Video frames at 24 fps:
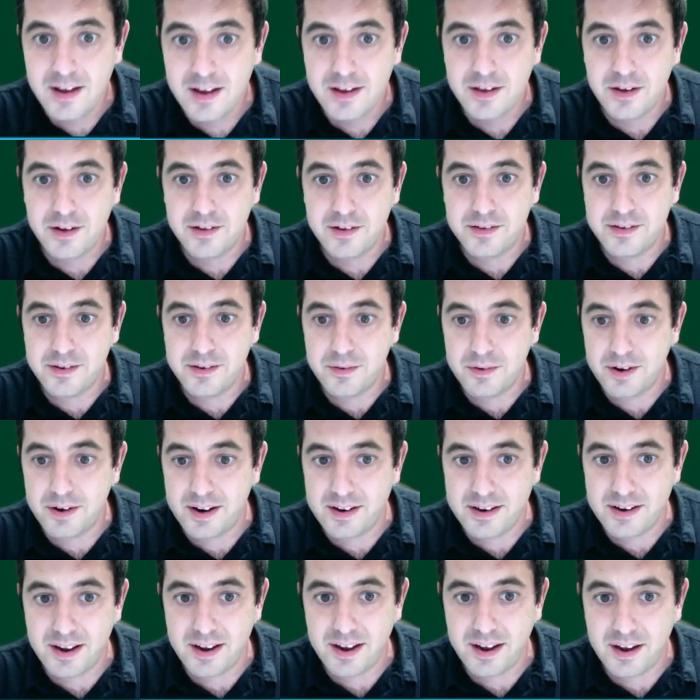You can see what I
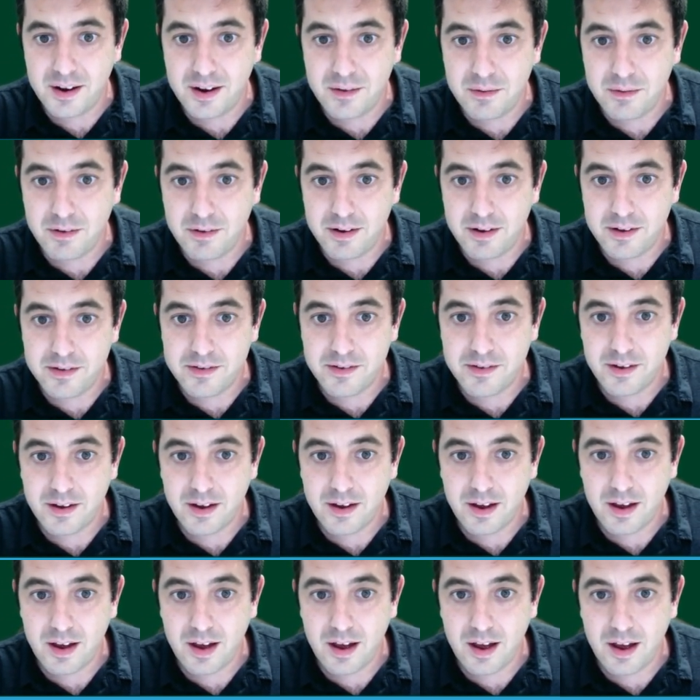did was
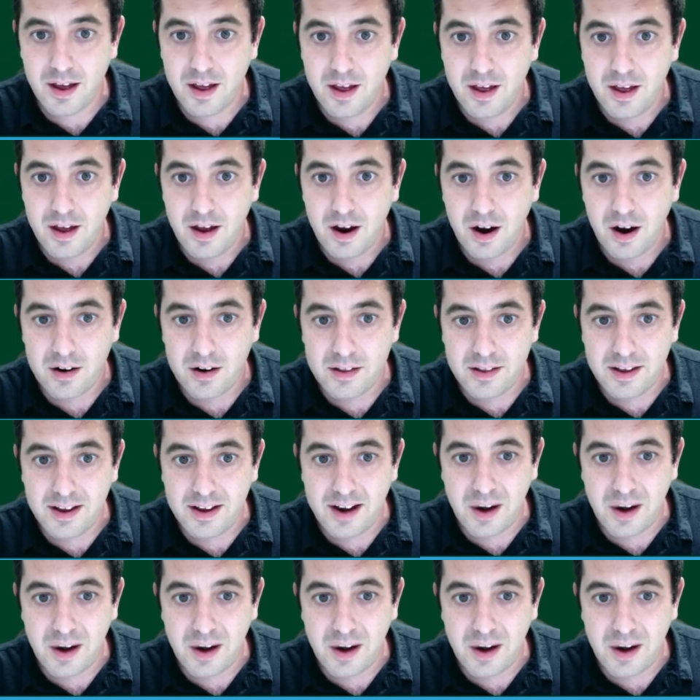heart lead.